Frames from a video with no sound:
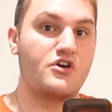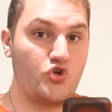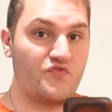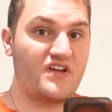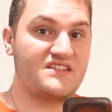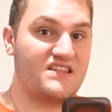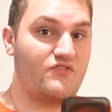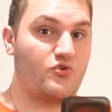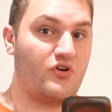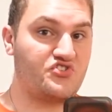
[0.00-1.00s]
Don't forget to leave
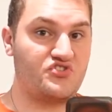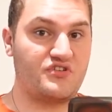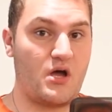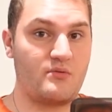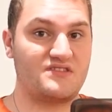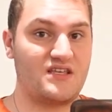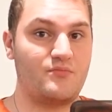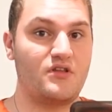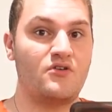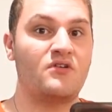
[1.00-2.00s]
a question in the comments down
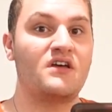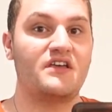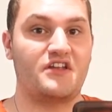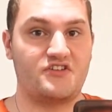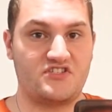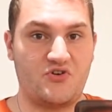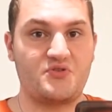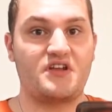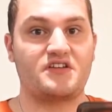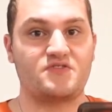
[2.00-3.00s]
below, and I'll see you on
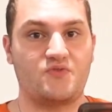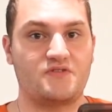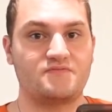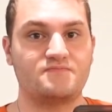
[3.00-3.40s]
the next one.